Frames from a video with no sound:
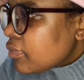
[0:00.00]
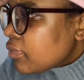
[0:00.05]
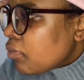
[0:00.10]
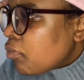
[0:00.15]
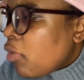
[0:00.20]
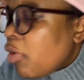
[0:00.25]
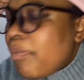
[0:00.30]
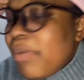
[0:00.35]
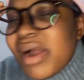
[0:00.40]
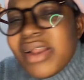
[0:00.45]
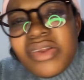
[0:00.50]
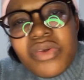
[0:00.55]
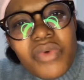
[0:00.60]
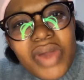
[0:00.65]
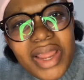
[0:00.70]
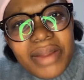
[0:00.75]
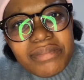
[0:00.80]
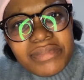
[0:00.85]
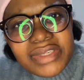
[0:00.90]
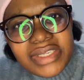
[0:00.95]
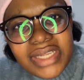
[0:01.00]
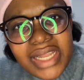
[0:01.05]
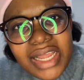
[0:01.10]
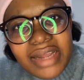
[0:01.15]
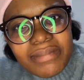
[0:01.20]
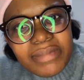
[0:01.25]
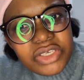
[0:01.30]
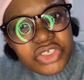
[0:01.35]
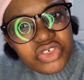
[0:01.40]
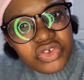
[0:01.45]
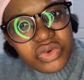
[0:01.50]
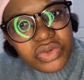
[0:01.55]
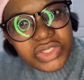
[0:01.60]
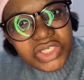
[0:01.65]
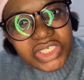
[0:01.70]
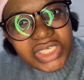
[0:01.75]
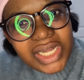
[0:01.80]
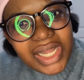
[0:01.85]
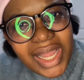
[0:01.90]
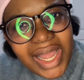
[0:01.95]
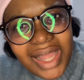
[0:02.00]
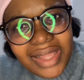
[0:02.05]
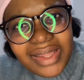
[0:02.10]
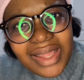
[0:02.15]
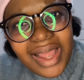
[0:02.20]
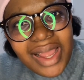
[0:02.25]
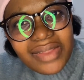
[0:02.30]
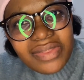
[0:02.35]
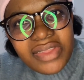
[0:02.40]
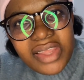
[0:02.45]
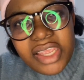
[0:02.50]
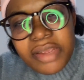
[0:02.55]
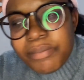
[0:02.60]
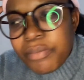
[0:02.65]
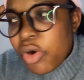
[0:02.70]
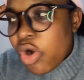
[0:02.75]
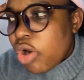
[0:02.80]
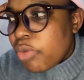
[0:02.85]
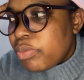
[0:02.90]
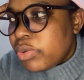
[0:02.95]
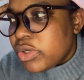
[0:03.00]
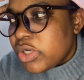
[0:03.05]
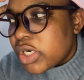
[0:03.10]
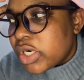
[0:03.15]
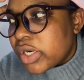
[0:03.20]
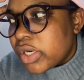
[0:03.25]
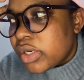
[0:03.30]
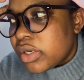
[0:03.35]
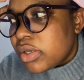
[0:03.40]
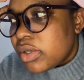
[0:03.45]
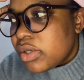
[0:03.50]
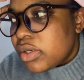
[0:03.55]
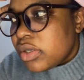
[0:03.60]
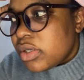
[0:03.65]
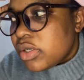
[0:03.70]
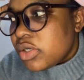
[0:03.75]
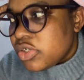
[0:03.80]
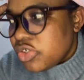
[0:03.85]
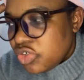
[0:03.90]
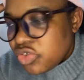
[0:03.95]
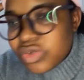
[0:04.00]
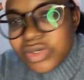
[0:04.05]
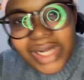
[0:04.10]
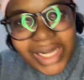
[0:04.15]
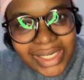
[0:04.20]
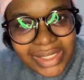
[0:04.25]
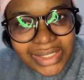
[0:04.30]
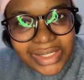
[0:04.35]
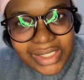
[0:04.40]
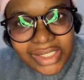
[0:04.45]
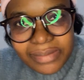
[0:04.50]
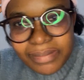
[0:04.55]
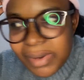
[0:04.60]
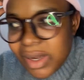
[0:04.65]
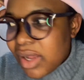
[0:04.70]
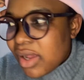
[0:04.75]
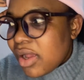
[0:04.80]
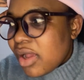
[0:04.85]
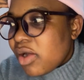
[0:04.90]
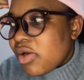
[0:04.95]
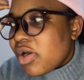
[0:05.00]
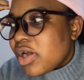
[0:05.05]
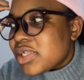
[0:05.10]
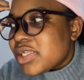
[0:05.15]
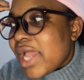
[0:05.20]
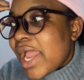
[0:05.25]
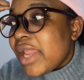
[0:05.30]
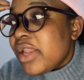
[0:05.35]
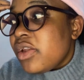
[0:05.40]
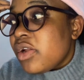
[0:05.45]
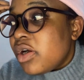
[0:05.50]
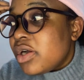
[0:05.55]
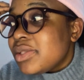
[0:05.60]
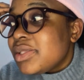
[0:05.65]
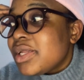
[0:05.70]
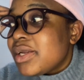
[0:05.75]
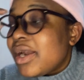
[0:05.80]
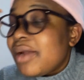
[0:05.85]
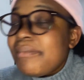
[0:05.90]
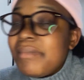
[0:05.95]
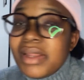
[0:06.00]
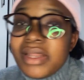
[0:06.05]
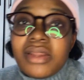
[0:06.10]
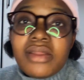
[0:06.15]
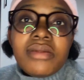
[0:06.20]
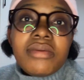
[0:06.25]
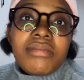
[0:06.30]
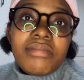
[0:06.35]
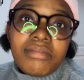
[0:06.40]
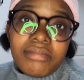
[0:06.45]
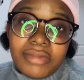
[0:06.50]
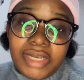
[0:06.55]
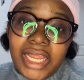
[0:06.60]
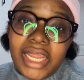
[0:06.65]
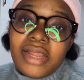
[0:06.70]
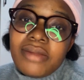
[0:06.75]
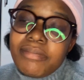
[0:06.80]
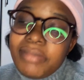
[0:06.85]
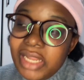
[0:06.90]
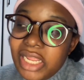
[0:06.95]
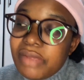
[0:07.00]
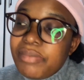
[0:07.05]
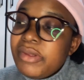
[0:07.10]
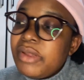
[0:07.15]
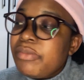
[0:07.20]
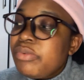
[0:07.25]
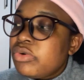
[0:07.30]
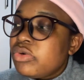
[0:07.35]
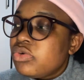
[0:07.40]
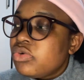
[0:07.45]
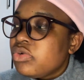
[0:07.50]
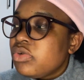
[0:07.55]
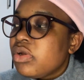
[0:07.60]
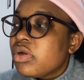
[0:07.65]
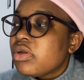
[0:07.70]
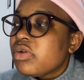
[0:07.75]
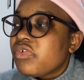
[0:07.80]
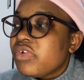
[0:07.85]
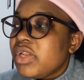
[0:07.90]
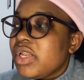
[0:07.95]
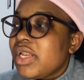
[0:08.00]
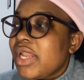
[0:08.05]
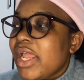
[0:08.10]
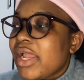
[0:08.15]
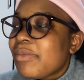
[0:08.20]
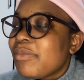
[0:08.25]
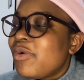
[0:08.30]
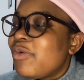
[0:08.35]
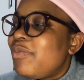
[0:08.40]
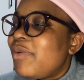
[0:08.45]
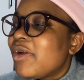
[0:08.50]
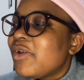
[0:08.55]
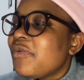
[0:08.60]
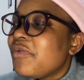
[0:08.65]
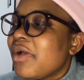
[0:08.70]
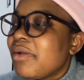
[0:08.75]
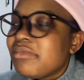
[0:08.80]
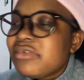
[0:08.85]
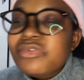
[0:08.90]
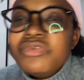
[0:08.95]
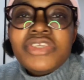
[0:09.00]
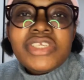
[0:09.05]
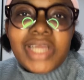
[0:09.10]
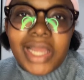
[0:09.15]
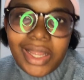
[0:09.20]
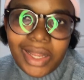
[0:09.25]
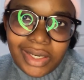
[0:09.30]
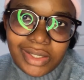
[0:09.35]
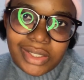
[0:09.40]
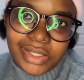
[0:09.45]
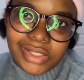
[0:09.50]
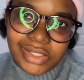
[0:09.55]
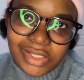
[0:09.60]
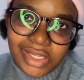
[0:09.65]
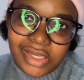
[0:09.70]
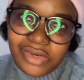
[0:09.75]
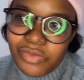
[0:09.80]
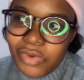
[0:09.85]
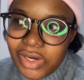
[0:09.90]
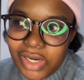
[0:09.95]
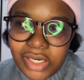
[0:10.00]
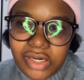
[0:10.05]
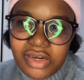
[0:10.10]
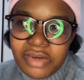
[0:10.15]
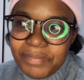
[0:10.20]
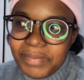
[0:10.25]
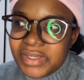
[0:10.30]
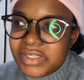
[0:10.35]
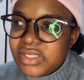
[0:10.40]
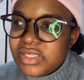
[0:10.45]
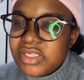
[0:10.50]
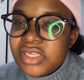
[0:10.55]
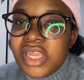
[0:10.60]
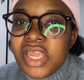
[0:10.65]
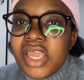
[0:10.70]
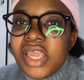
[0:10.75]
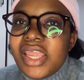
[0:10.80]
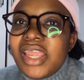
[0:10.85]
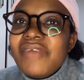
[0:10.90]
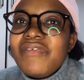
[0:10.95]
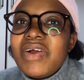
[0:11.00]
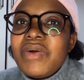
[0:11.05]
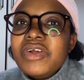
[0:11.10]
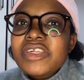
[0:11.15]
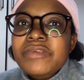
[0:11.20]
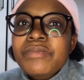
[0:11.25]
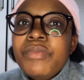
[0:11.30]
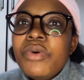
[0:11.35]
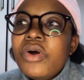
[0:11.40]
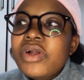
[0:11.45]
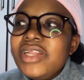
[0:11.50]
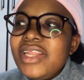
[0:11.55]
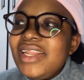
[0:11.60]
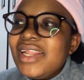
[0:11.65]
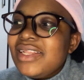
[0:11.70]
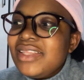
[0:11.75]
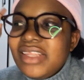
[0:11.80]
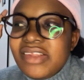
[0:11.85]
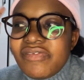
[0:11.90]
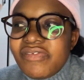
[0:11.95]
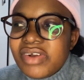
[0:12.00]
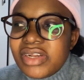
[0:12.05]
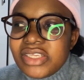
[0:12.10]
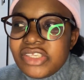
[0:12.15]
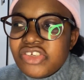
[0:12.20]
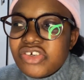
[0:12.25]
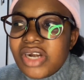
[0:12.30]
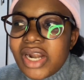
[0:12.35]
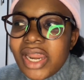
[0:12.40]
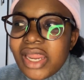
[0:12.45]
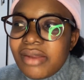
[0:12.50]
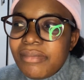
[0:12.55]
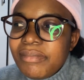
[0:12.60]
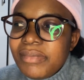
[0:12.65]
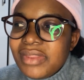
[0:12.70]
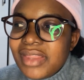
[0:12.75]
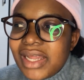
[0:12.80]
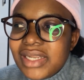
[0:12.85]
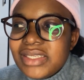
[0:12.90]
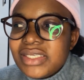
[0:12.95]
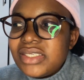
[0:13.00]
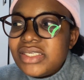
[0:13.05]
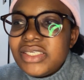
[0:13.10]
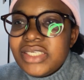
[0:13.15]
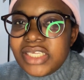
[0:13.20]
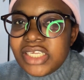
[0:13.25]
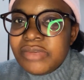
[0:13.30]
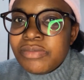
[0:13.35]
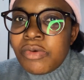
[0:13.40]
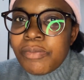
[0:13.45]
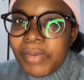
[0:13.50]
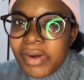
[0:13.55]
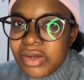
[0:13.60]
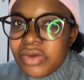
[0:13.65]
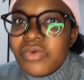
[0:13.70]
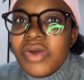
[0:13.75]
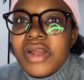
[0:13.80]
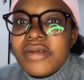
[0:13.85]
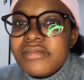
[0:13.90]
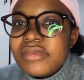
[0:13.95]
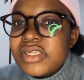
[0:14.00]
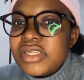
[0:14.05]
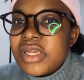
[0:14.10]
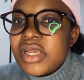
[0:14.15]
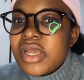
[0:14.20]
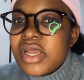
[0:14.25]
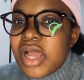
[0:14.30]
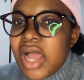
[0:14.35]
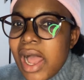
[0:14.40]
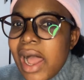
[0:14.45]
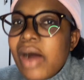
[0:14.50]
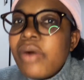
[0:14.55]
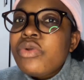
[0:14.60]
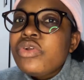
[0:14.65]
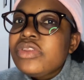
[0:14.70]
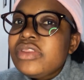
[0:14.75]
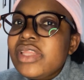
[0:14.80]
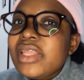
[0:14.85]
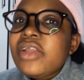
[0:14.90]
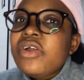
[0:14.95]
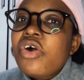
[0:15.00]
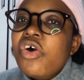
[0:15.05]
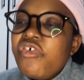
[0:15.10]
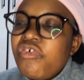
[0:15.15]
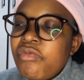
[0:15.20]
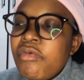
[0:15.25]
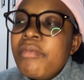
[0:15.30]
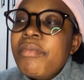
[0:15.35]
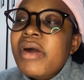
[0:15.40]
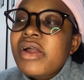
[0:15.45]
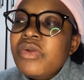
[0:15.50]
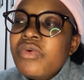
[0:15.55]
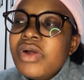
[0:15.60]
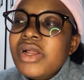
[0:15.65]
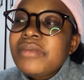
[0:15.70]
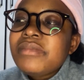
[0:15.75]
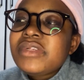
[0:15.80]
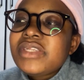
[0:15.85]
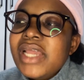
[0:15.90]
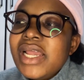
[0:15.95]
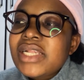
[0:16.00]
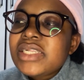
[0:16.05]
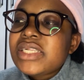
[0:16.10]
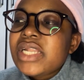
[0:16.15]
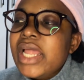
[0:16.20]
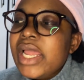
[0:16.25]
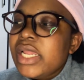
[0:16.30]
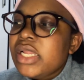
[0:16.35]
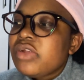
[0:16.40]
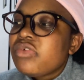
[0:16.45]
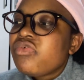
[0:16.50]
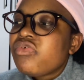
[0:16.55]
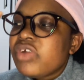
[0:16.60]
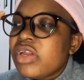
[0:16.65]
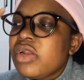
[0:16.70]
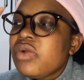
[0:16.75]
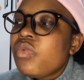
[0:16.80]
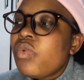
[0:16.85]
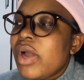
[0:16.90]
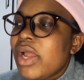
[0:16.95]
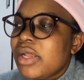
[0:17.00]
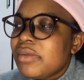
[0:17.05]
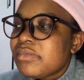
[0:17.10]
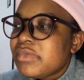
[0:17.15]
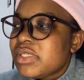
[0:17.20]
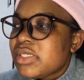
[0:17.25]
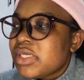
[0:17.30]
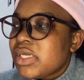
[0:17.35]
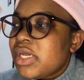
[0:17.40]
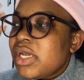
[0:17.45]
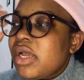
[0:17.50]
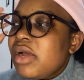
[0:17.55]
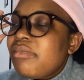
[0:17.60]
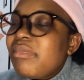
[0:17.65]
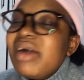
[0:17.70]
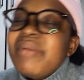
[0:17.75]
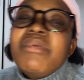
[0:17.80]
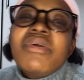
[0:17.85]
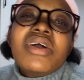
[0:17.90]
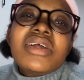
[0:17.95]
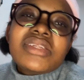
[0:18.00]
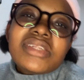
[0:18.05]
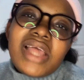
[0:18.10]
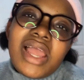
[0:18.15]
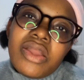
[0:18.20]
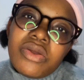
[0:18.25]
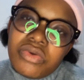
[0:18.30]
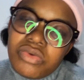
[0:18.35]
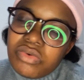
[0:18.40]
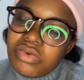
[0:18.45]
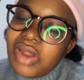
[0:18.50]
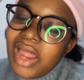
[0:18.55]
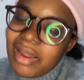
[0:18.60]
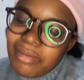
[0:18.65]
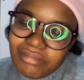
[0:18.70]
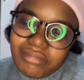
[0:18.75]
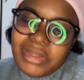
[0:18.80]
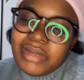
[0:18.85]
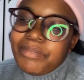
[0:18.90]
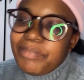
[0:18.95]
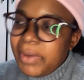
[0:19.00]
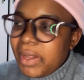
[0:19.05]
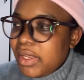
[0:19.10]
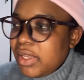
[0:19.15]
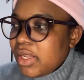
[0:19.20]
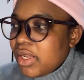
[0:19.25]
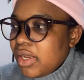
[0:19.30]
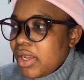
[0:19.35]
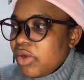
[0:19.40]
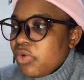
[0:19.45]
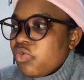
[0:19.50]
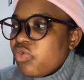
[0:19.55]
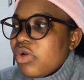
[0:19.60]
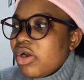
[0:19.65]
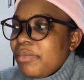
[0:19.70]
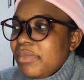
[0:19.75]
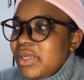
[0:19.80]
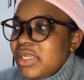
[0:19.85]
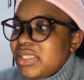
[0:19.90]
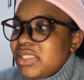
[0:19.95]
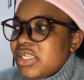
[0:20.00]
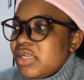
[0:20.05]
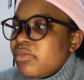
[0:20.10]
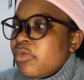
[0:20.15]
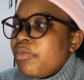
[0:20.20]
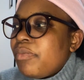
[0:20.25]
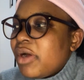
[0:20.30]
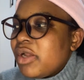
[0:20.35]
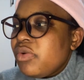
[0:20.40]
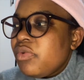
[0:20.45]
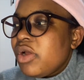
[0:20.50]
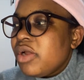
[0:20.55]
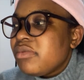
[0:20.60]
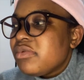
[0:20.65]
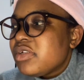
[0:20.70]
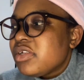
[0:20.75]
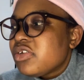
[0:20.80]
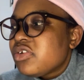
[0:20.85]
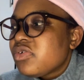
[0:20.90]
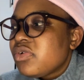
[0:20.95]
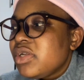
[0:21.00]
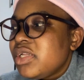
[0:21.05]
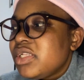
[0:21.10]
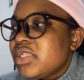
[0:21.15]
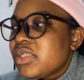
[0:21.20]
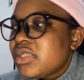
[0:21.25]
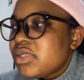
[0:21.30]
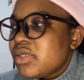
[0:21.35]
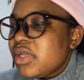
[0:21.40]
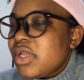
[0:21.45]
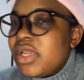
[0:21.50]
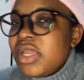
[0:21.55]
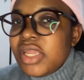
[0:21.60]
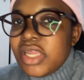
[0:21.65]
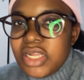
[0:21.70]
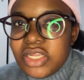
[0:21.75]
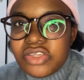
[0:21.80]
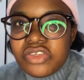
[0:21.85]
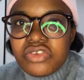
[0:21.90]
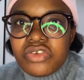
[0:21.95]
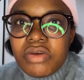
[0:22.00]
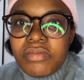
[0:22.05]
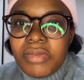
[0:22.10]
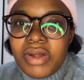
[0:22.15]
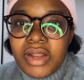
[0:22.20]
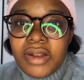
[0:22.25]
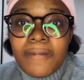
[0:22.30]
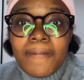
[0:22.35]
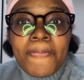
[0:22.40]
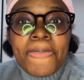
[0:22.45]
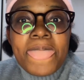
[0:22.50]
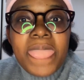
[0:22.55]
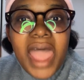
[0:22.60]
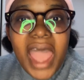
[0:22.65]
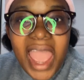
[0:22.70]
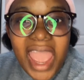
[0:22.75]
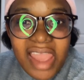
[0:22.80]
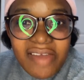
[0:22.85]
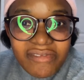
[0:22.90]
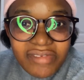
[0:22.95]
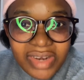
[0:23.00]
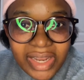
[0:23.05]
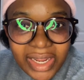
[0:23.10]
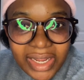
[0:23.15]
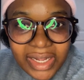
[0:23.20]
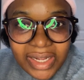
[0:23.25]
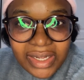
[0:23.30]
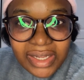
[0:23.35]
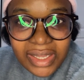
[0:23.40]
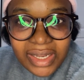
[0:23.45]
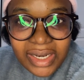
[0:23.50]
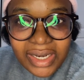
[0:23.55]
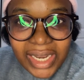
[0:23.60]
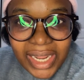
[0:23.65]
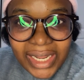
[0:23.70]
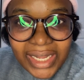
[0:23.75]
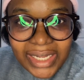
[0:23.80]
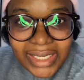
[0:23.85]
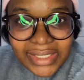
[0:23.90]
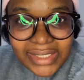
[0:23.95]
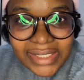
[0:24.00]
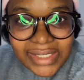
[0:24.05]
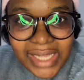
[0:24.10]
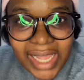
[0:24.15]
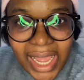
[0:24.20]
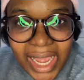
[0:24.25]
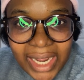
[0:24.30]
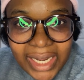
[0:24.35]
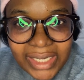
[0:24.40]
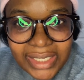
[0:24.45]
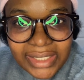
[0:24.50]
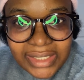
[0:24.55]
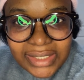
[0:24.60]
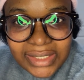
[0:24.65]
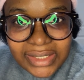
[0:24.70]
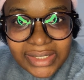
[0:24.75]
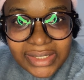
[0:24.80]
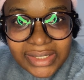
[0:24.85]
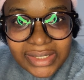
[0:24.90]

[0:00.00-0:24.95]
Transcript: mopani worms like mashonja, are they popular? Do you guys eat because I know there are many like black people who don't really like mopani worms, which I understand 100%. If I was born in a different tribe that didn't eat mopani worms, I would think of mopani worms as like real worms. But because I'm a Pedi and I grew up eating mopani worms, so it's normal. I have like a sign.